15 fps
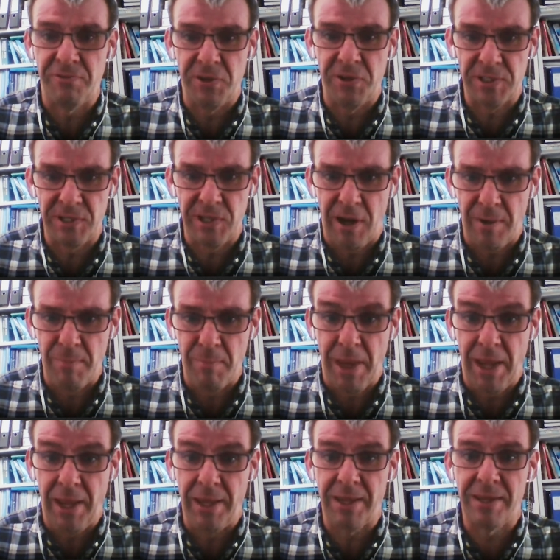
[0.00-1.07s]
first time
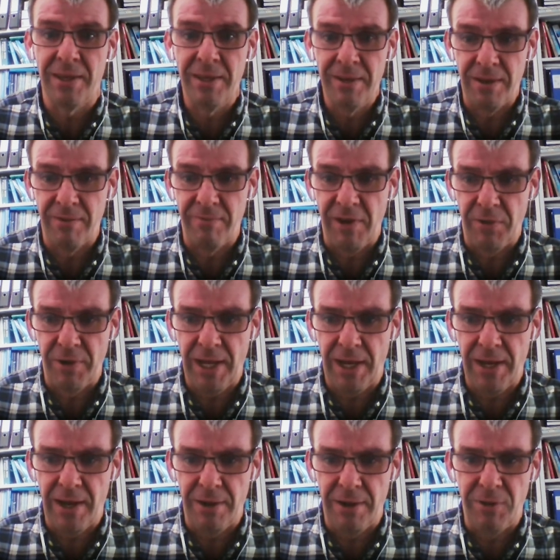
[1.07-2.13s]
make a very
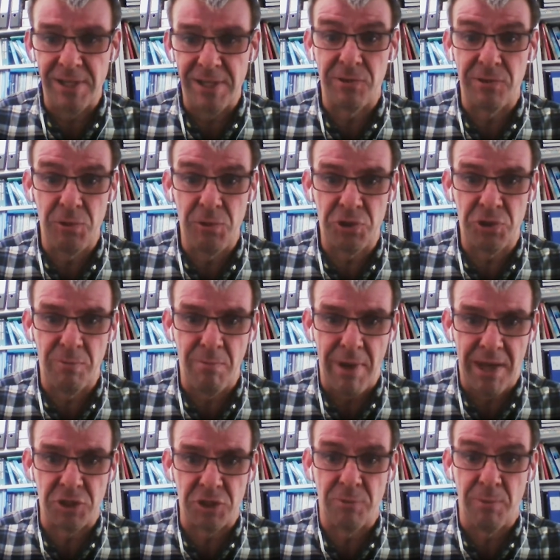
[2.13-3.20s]
high resolution
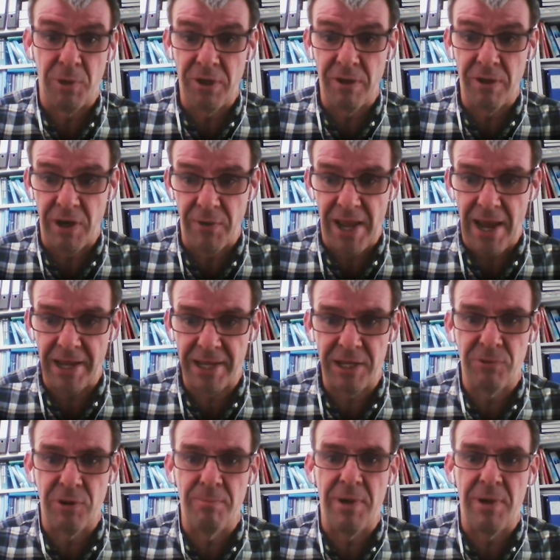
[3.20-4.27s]
measurement, a very
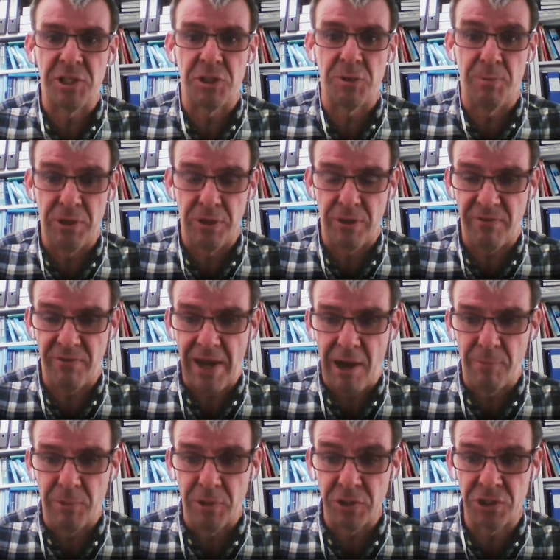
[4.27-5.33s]
accurate measurement of
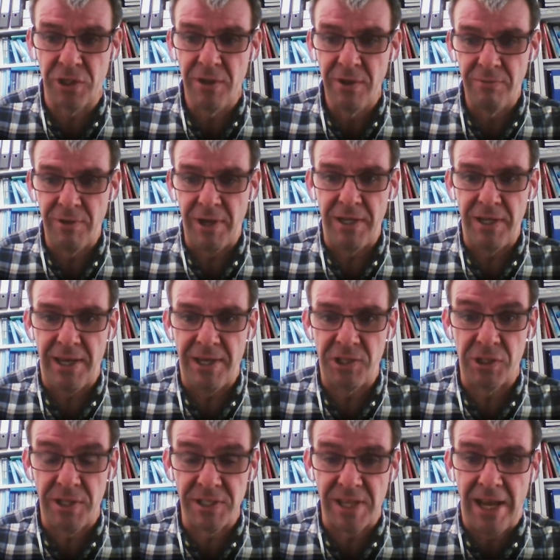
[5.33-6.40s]
how much
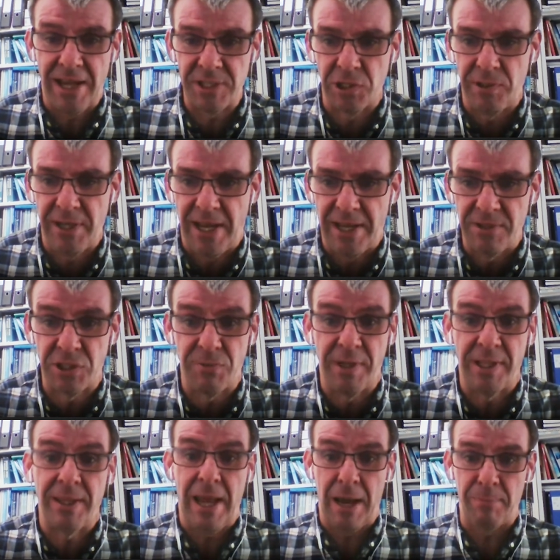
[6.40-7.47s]
radiation is actually
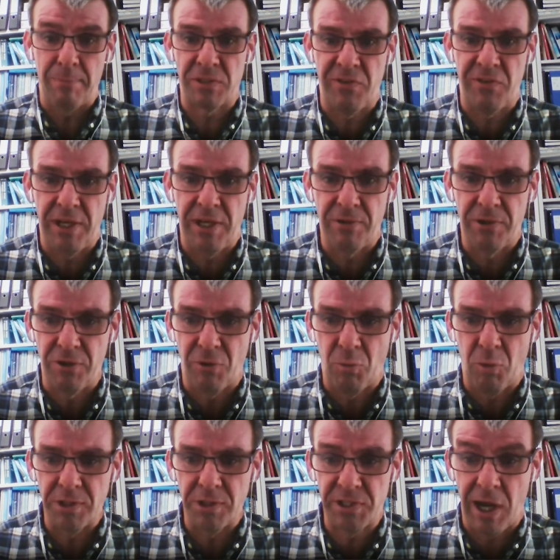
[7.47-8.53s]
entering the atmosphere and at
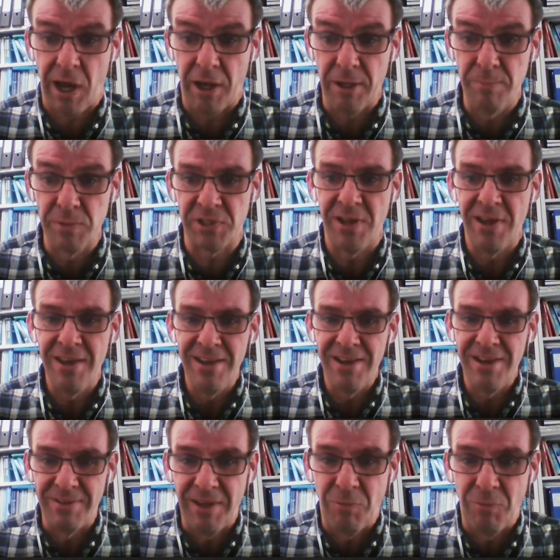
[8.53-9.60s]
what times.
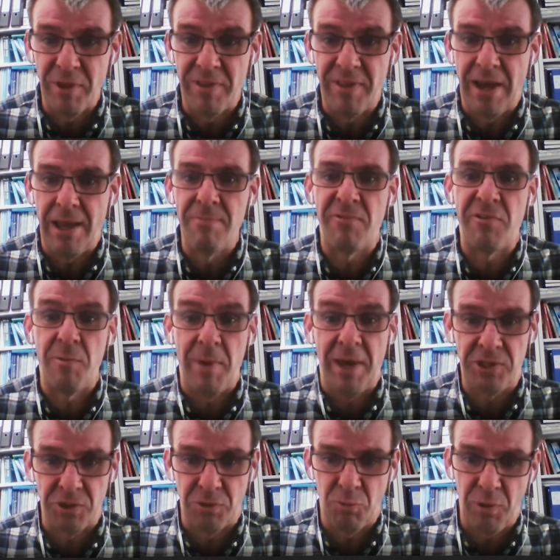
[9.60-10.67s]
And then with that
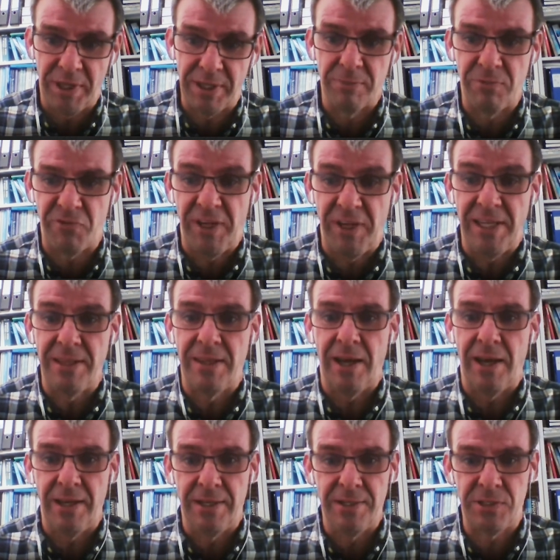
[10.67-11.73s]
information, we can feed
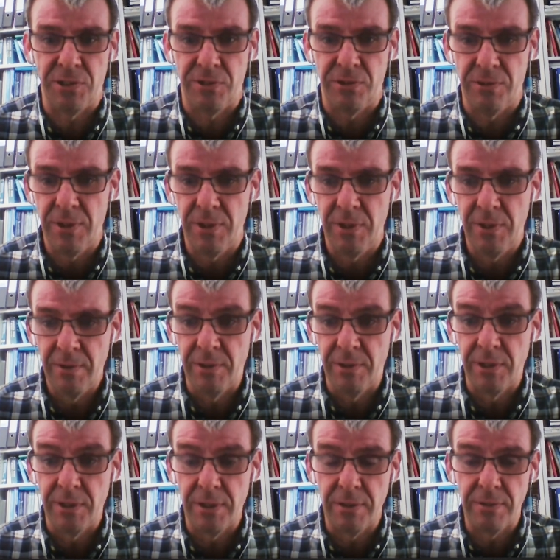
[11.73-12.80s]
that into
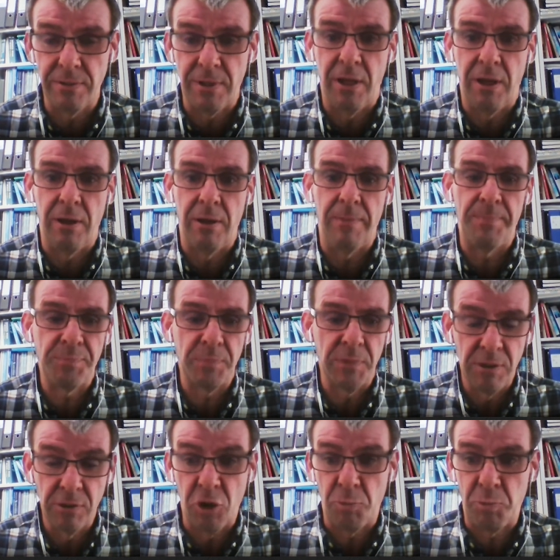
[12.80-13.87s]
the um,
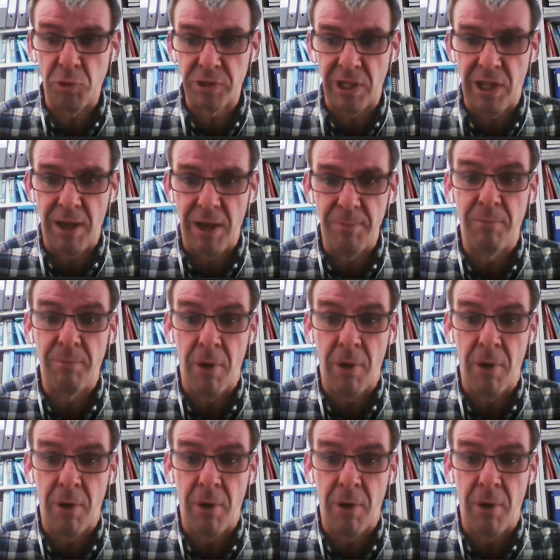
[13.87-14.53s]
coupled climate